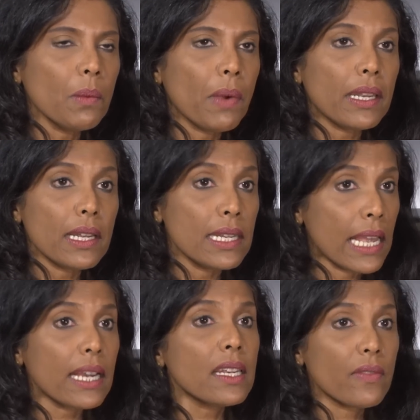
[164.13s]
but a
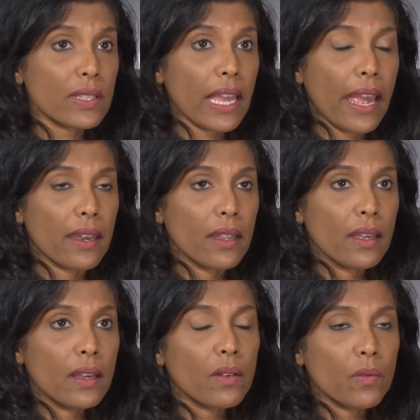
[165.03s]
negative scan
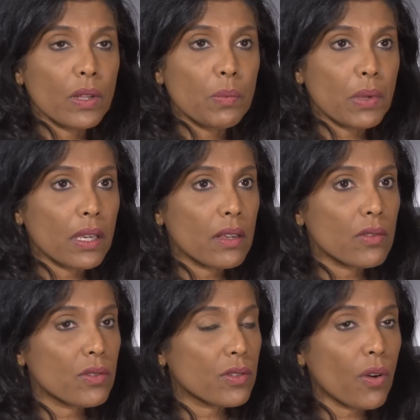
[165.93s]
will be
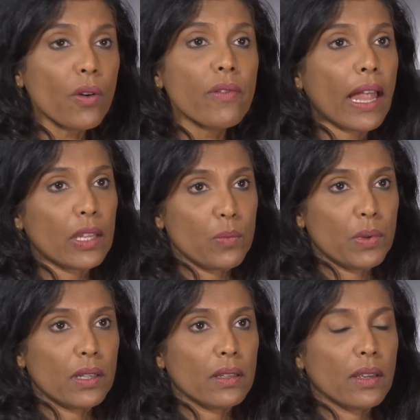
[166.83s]
so
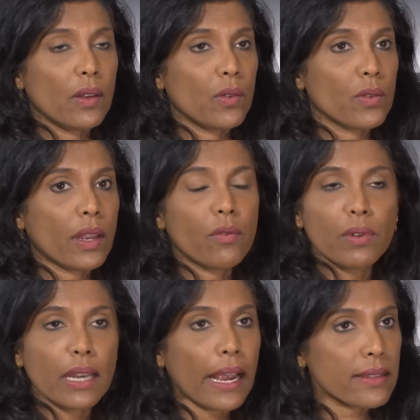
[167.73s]
valuable you know you can
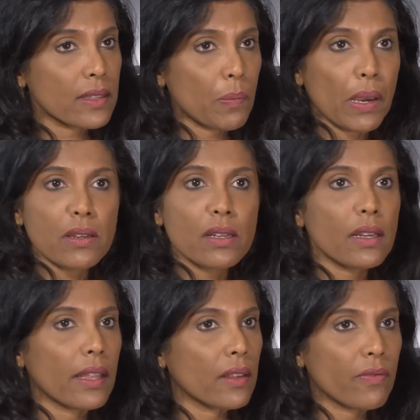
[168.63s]
relax the
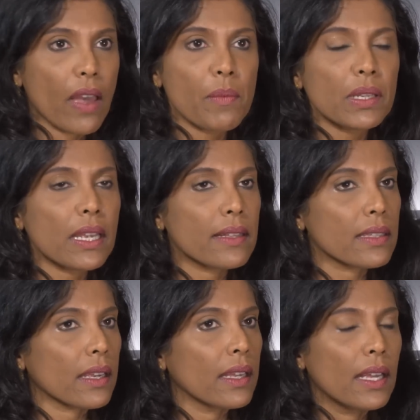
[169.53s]
patient and the family and
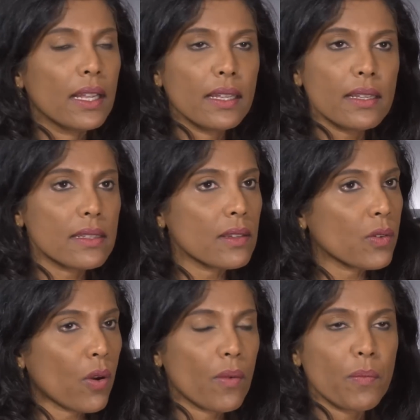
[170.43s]
say listen
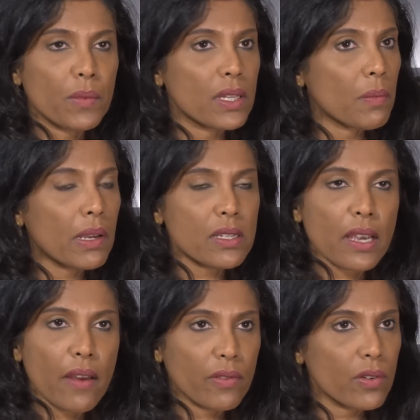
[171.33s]
your
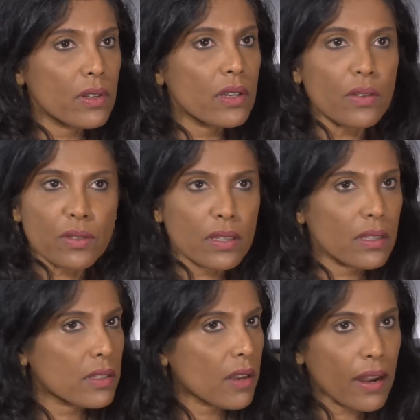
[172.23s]
dementia I have good news
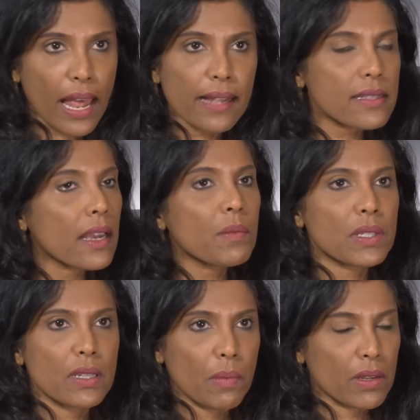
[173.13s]
this is not
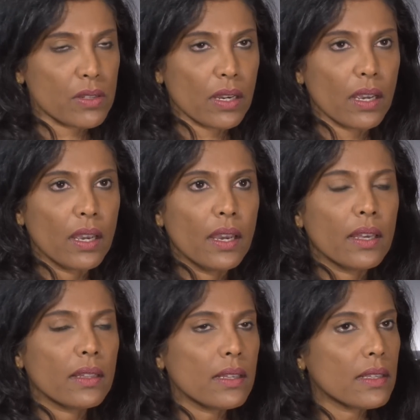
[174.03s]
alzheimer's dementia
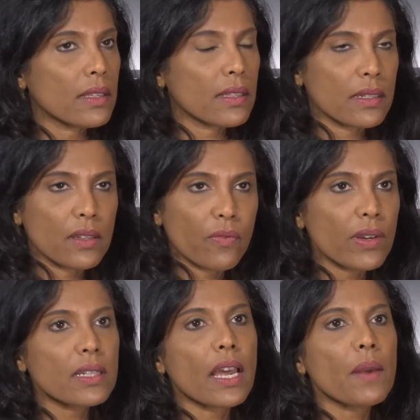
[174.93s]
this is a
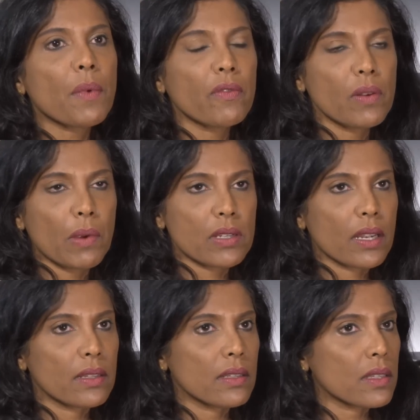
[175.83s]
different type of
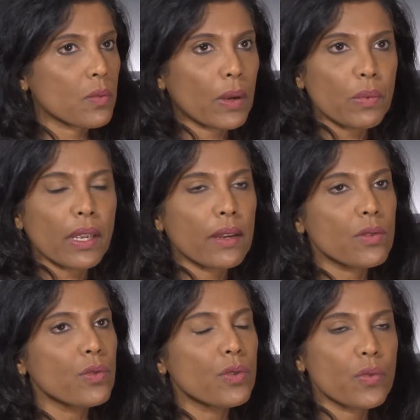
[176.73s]
dementia. And this is what we can
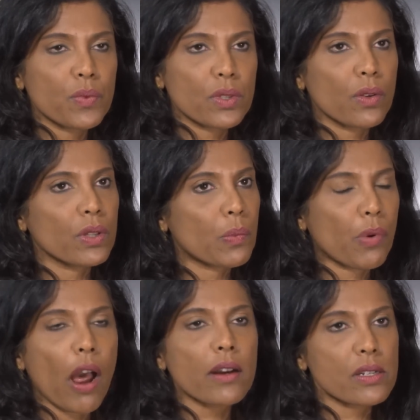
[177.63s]
do to slow the
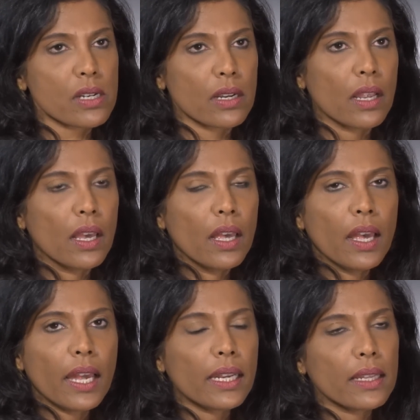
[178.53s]
progression. Mm
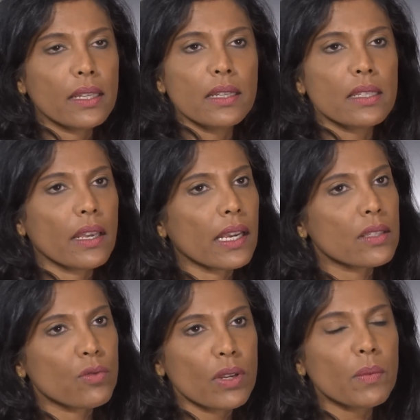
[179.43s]
-hmm. And I think it's an
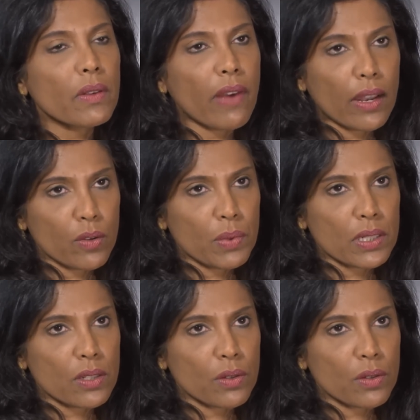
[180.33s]
extremely valuable